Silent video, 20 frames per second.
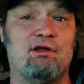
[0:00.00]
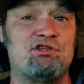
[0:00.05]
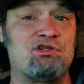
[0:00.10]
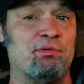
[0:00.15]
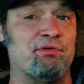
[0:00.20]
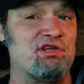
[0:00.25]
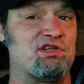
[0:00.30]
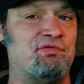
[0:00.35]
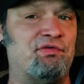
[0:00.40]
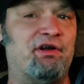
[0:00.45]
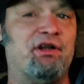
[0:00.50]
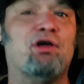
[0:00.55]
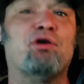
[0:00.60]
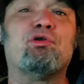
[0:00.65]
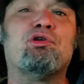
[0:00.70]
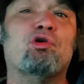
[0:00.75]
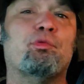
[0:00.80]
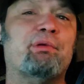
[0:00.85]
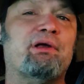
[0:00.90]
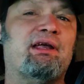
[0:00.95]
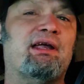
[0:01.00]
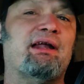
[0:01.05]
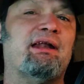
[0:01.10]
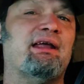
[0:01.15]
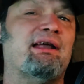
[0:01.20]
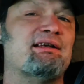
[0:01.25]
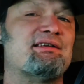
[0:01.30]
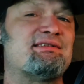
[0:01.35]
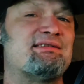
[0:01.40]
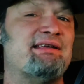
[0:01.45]
So in this video, you'll be
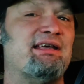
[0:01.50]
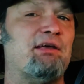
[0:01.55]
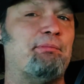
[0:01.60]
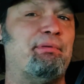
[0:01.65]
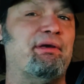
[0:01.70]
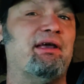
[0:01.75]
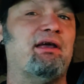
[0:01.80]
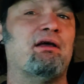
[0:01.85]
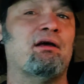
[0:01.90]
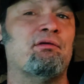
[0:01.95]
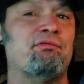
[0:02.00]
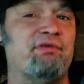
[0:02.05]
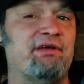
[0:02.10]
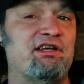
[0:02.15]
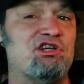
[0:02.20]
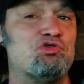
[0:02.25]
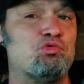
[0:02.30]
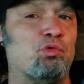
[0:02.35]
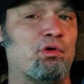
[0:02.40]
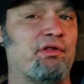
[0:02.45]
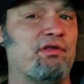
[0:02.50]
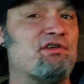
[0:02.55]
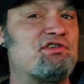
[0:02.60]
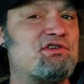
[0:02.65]
getting a sneak peek of each one of the